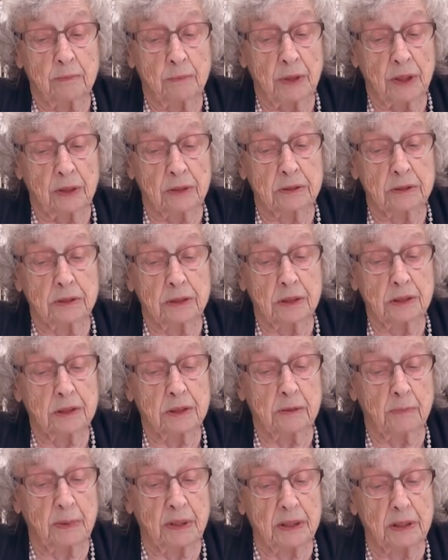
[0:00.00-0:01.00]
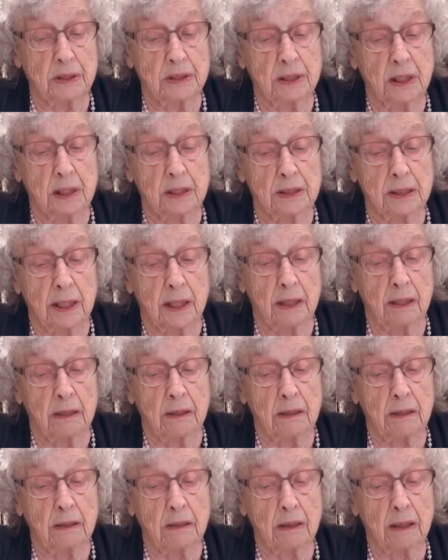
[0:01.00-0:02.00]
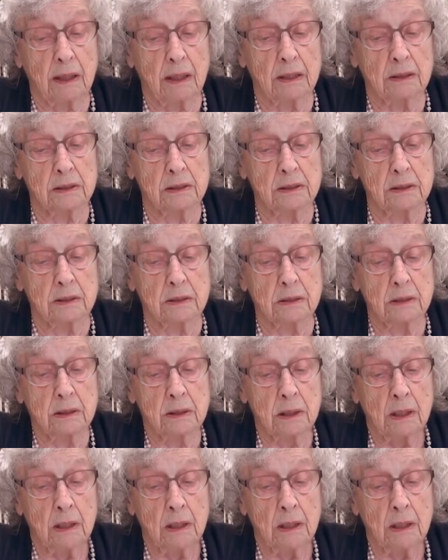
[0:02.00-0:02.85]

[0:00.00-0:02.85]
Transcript: built the building there, and